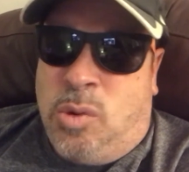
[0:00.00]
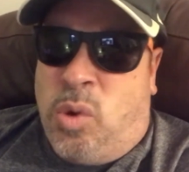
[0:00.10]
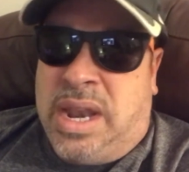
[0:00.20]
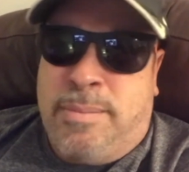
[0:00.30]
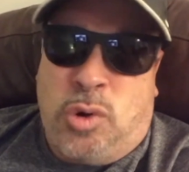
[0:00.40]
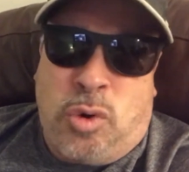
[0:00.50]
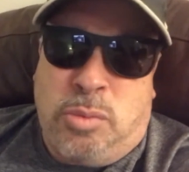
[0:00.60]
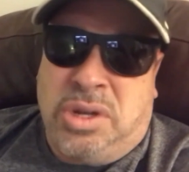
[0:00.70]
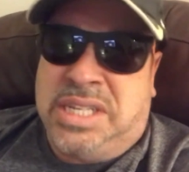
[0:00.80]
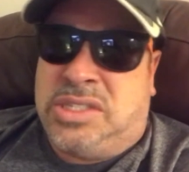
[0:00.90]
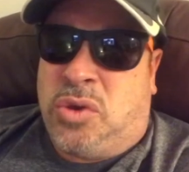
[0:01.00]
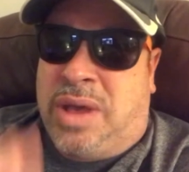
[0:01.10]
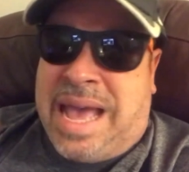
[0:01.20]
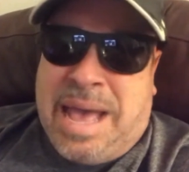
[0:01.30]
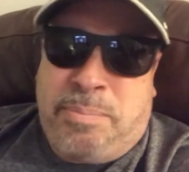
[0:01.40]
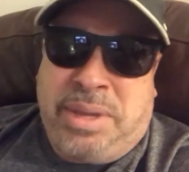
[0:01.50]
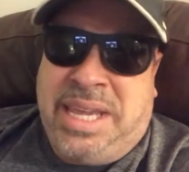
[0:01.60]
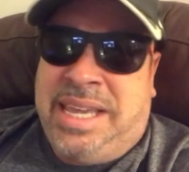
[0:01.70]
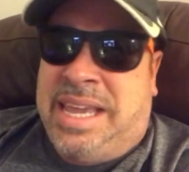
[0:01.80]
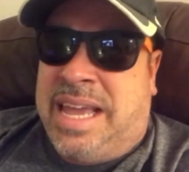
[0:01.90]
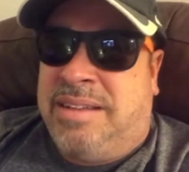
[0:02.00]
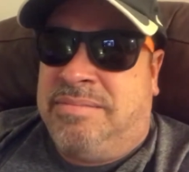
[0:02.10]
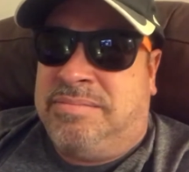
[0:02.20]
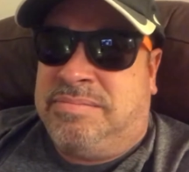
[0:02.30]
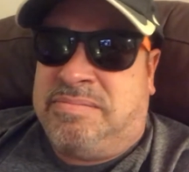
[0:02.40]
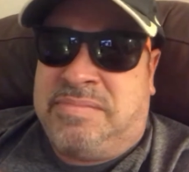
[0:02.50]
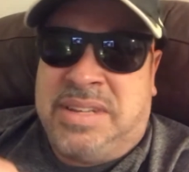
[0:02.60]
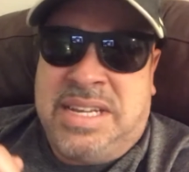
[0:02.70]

when I'm normally so happy and